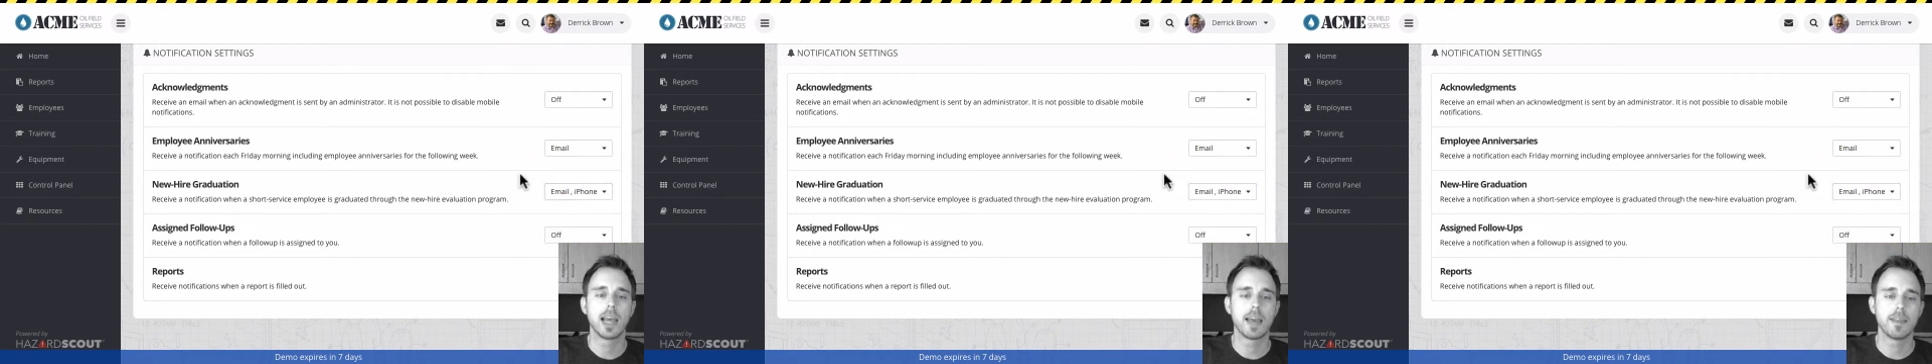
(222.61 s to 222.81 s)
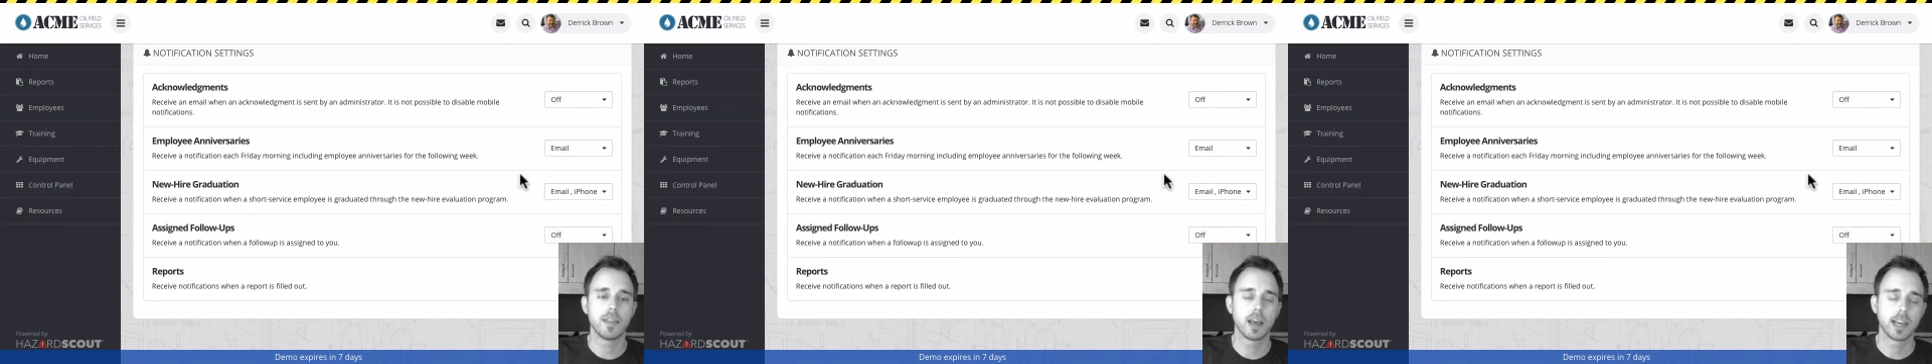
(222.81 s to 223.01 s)

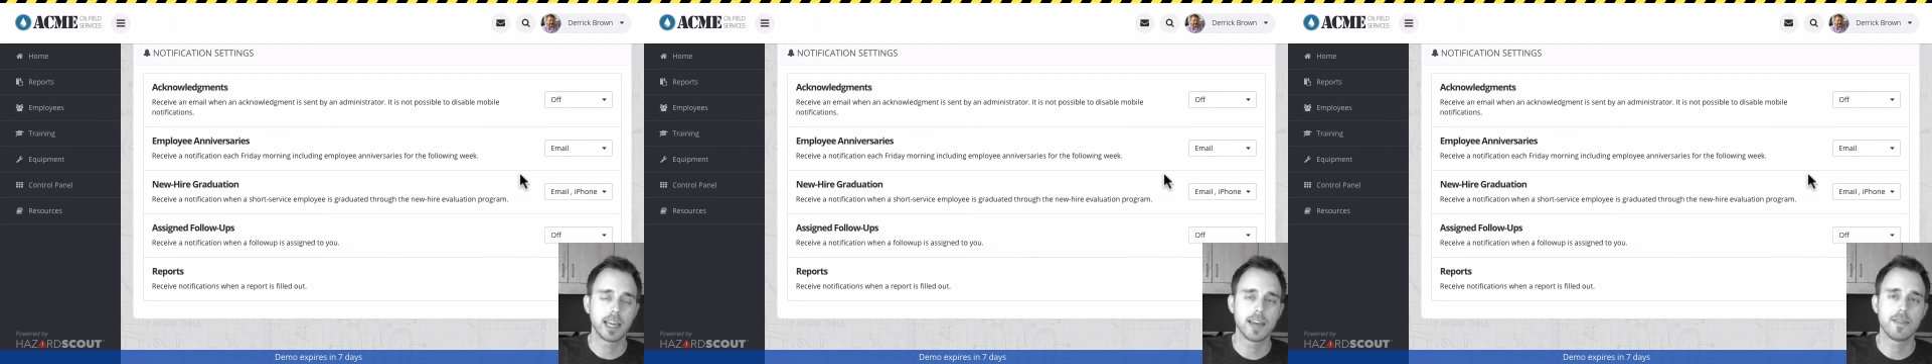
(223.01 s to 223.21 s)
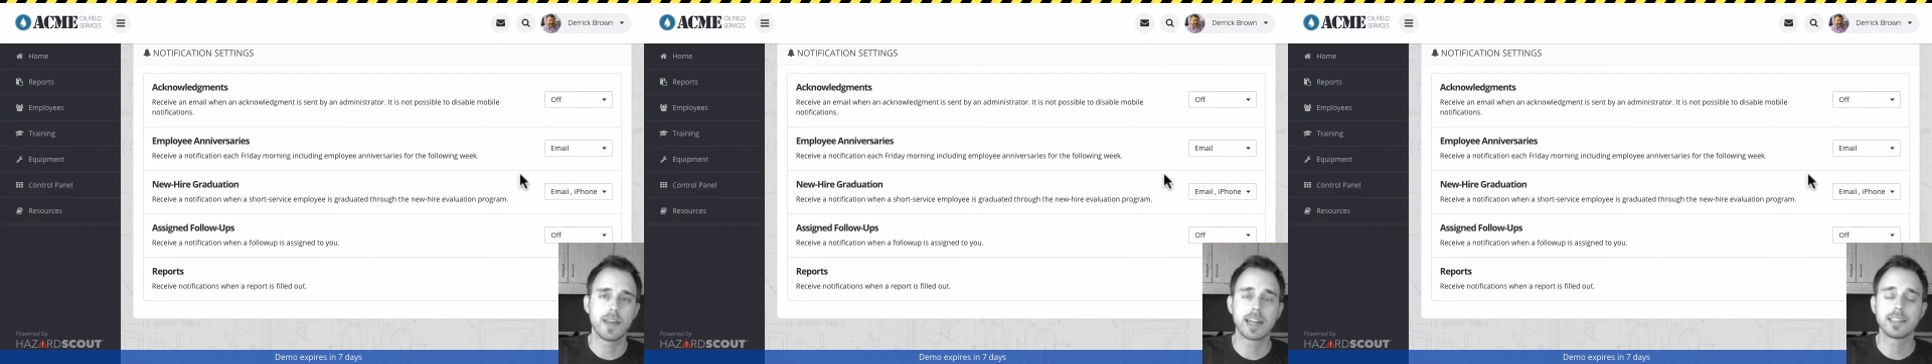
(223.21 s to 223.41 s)
And
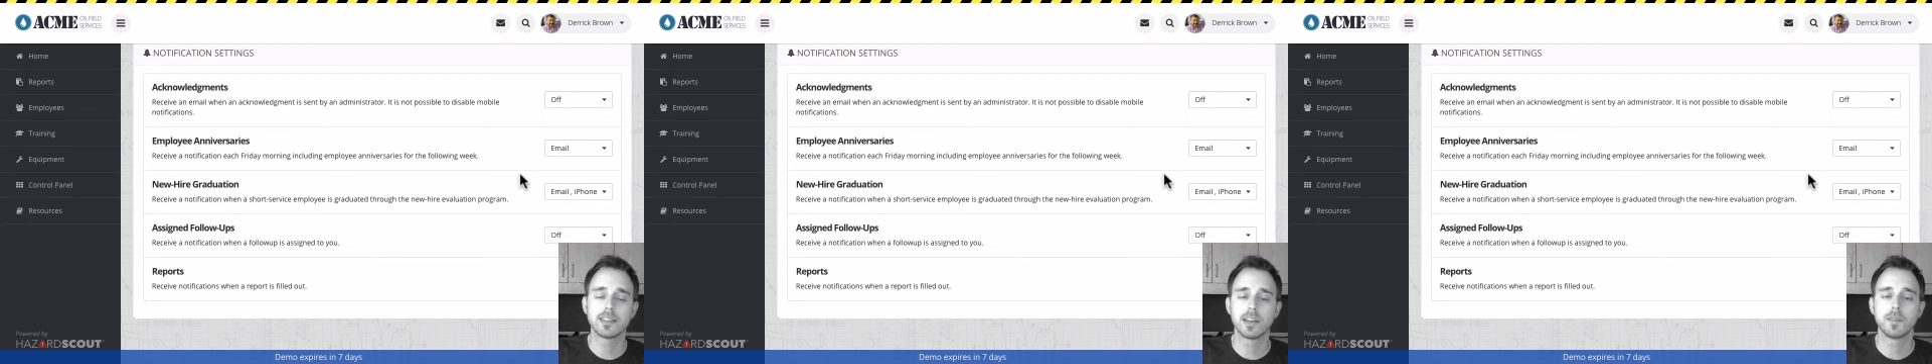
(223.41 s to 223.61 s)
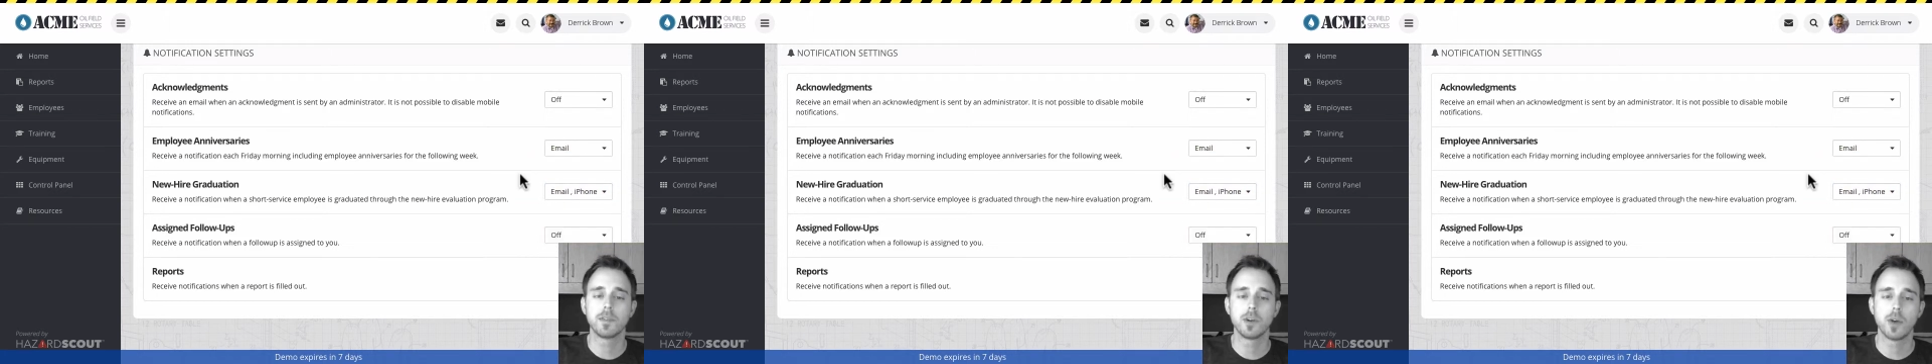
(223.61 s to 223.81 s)
again,
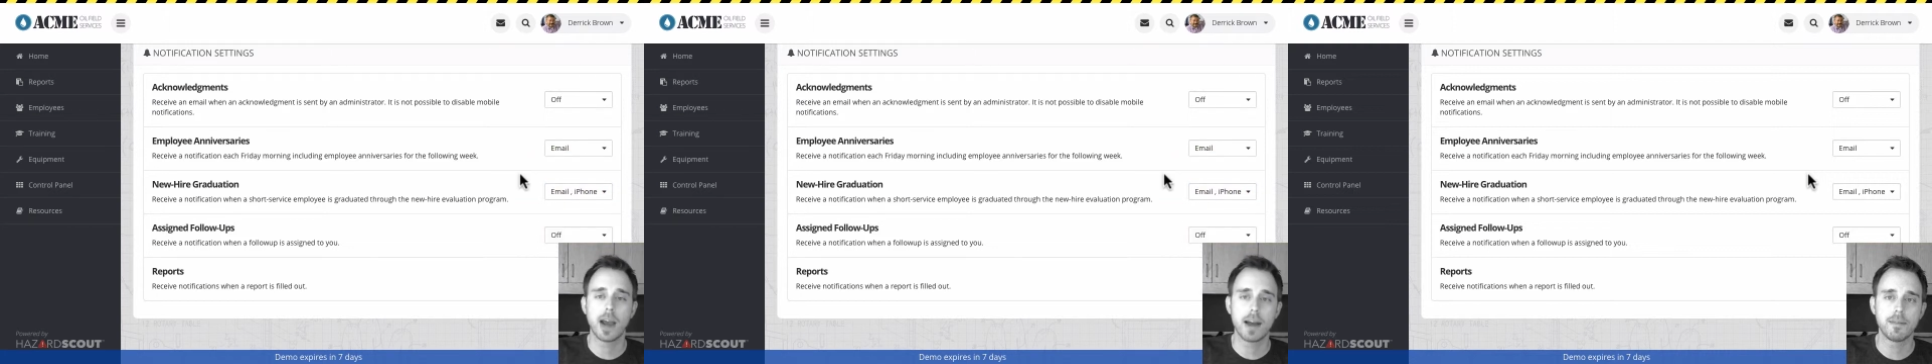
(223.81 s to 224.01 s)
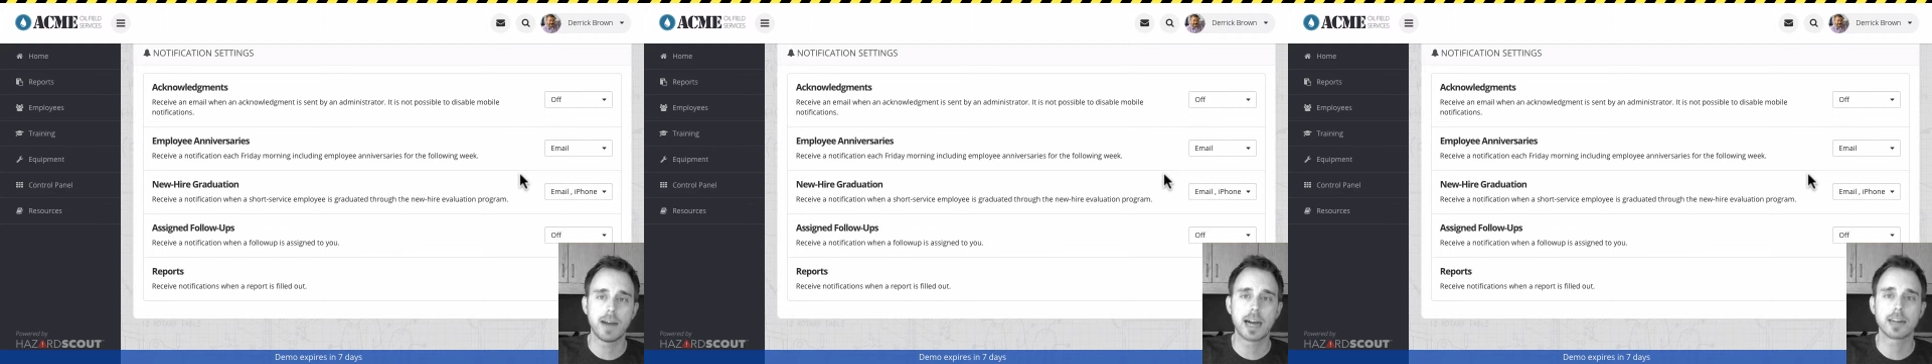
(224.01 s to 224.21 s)
that's if you
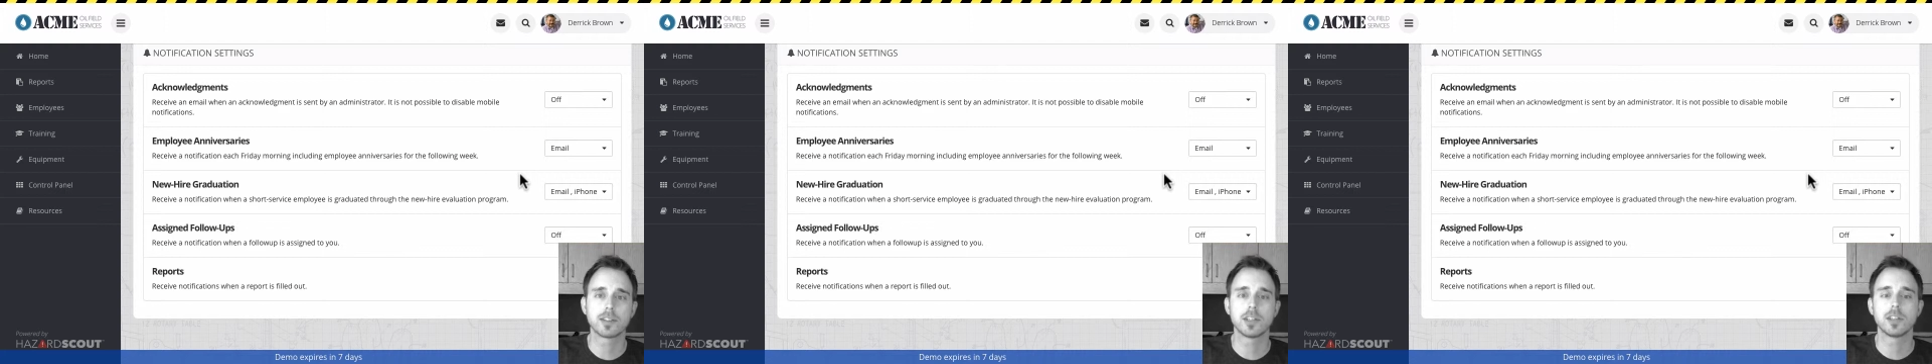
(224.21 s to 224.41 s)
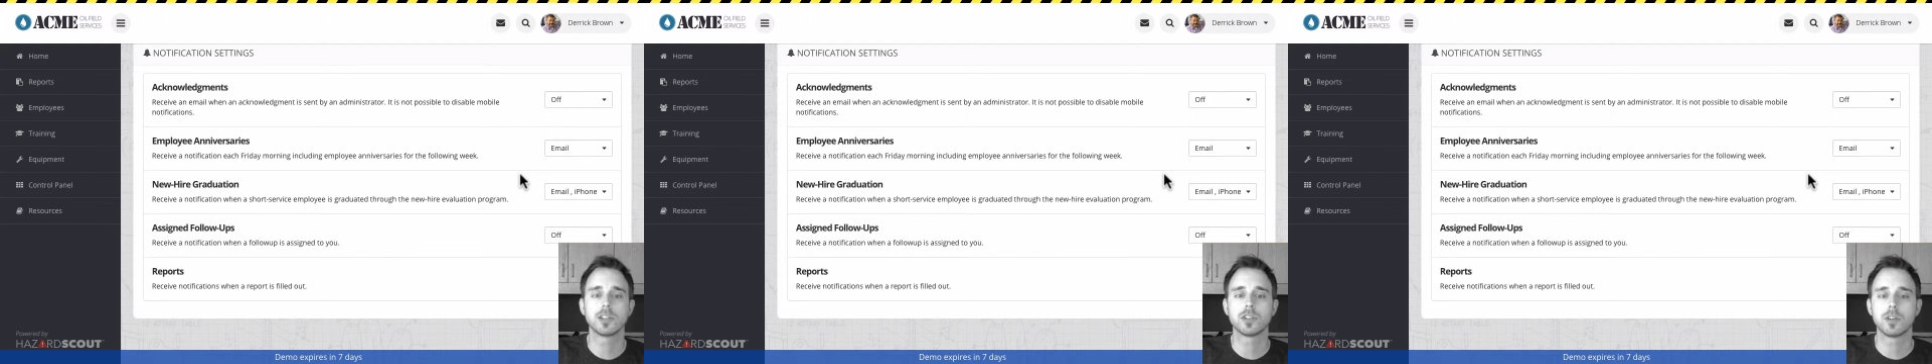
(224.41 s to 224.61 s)
have
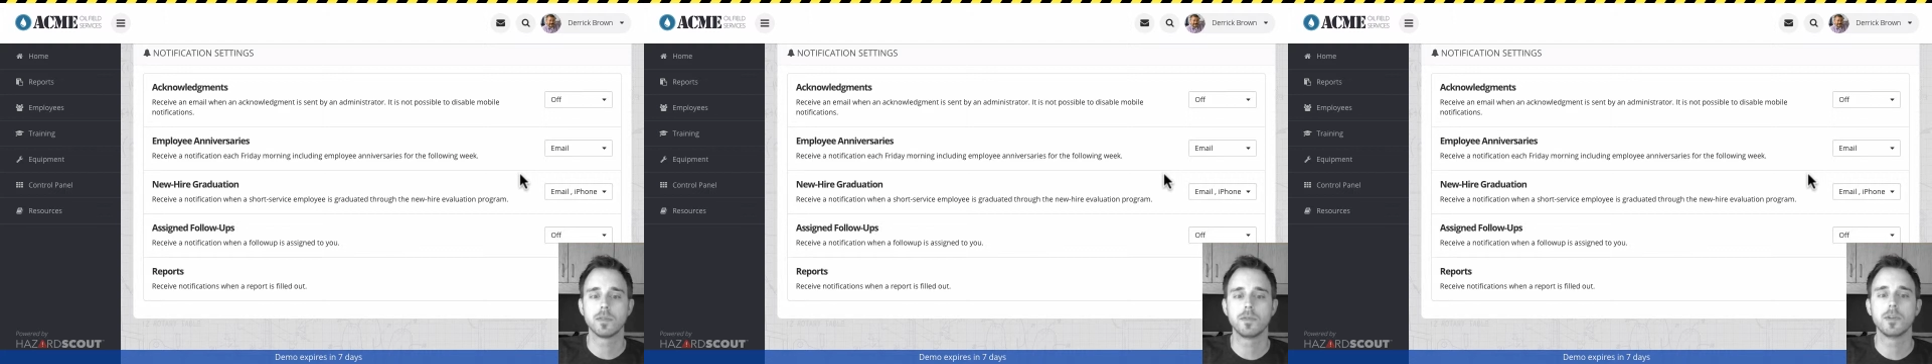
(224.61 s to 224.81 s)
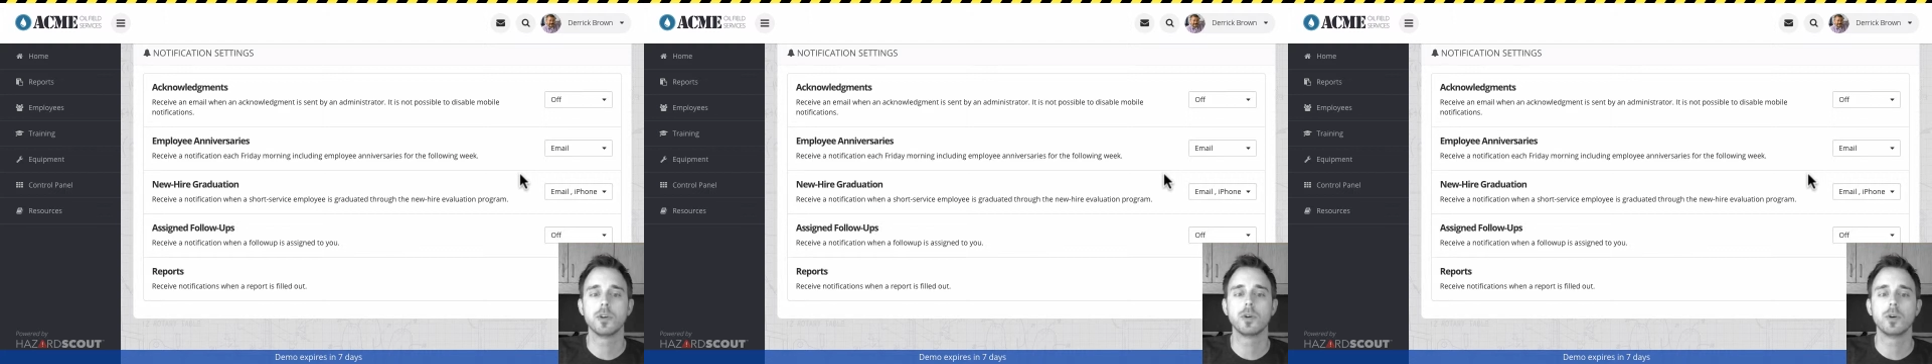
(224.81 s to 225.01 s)
access to
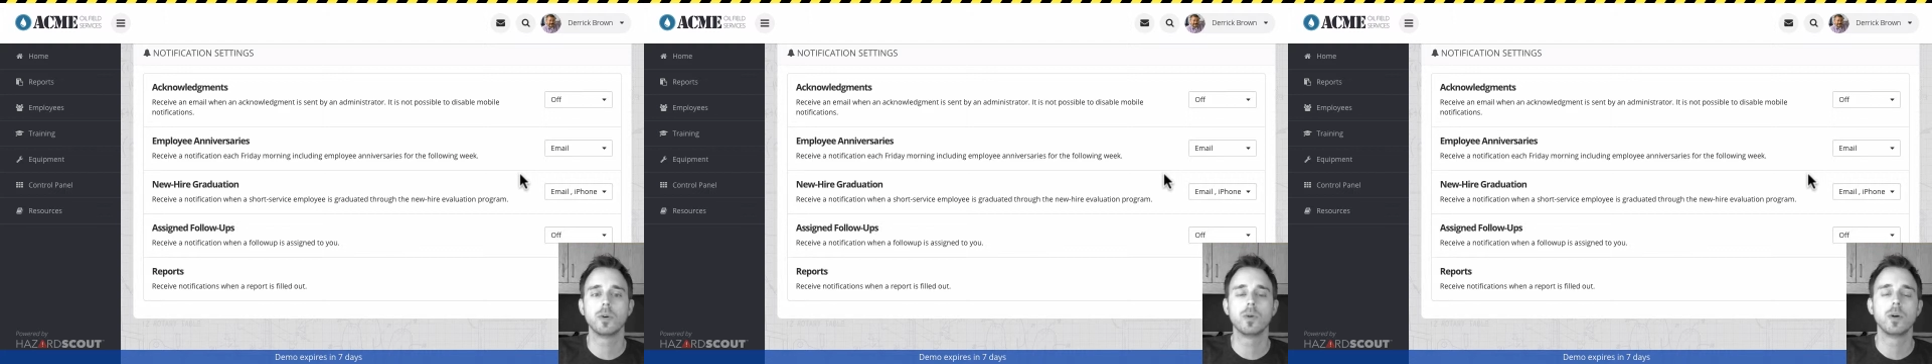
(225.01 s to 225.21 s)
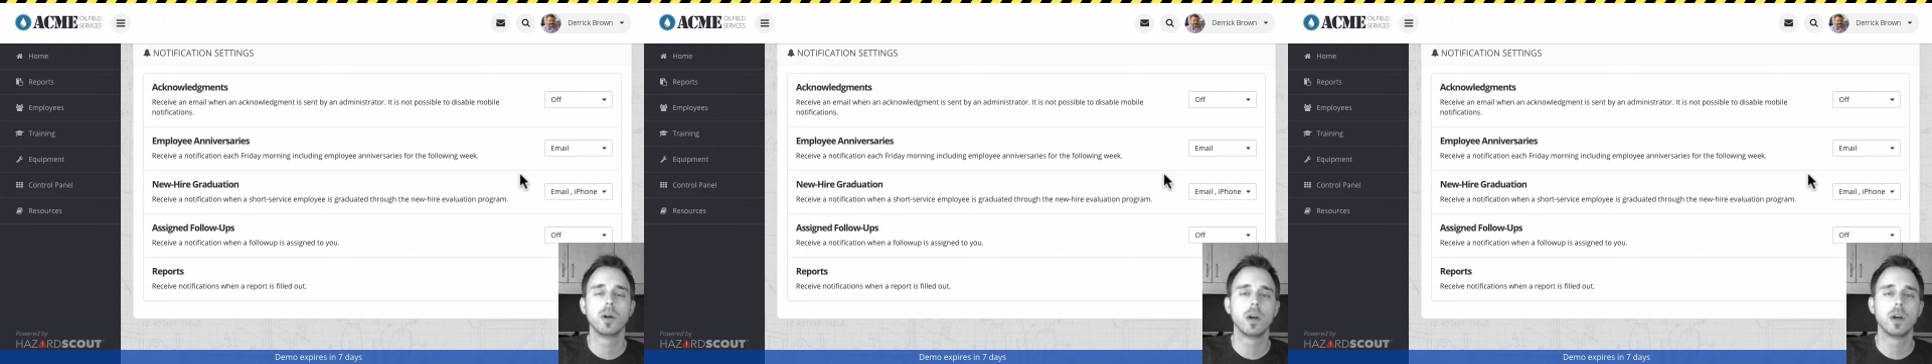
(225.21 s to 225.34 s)
view